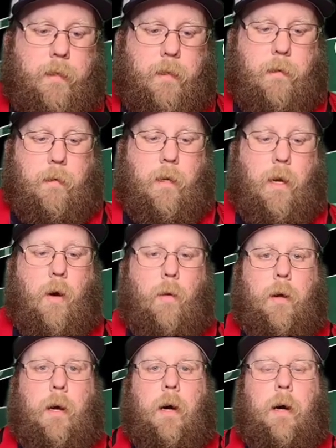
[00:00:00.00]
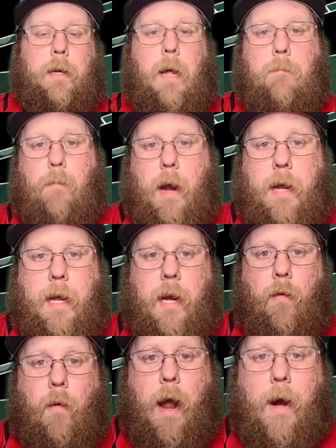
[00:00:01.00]
an in-breaking
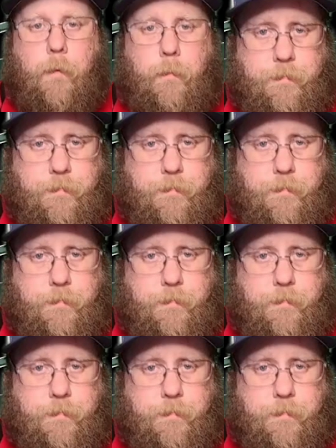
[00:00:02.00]
route